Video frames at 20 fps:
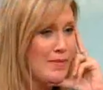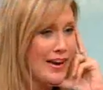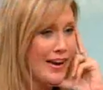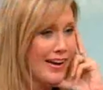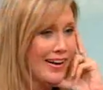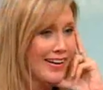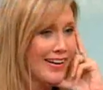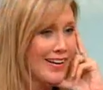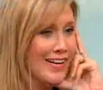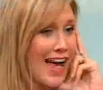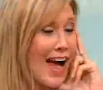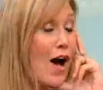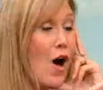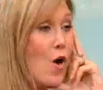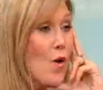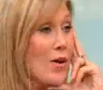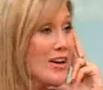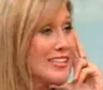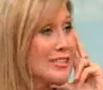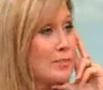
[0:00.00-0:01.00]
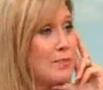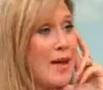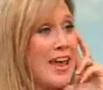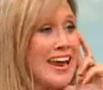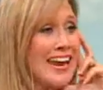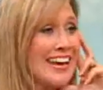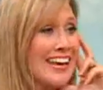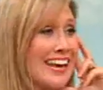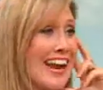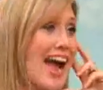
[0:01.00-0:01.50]
Uh, oh, it's
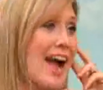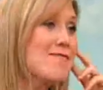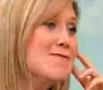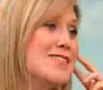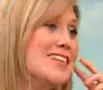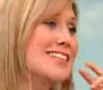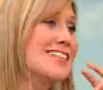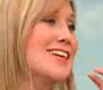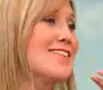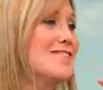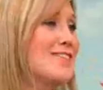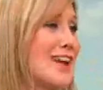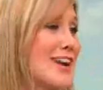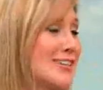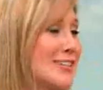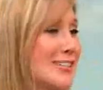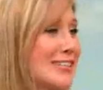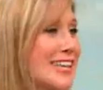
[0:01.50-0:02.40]
Piggott. I want to live there Piggott.